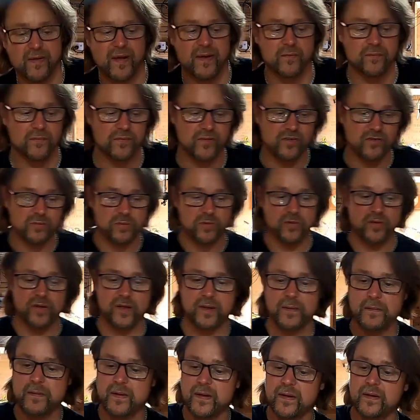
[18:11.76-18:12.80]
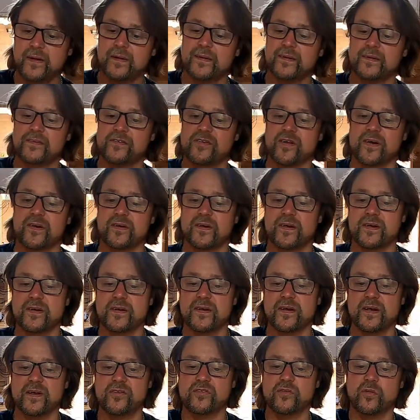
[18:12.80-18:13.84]
had with this beauty. So
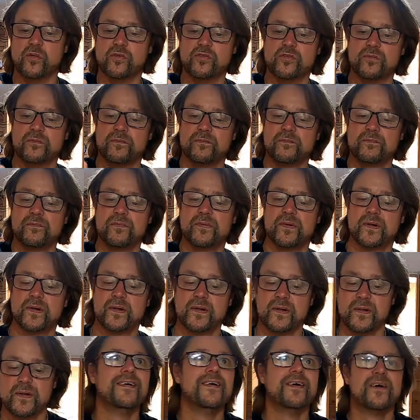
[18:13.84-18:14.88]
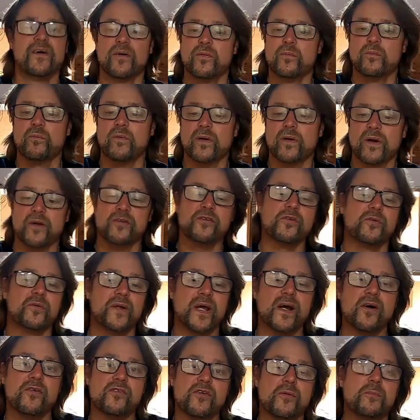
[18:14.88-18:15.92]
it's awesome. What I'll do
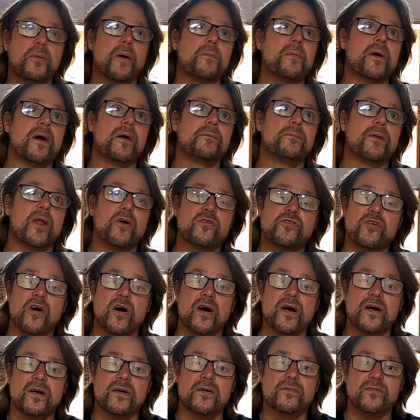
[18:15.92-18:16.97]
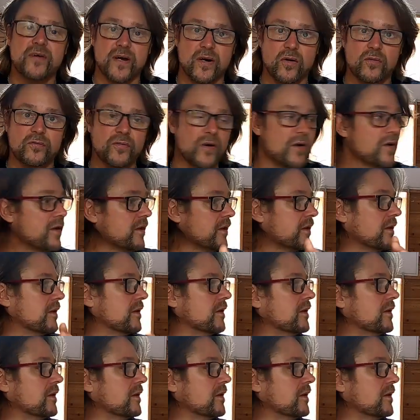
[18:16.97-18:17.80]
now is I'll pop a blow tie valve on it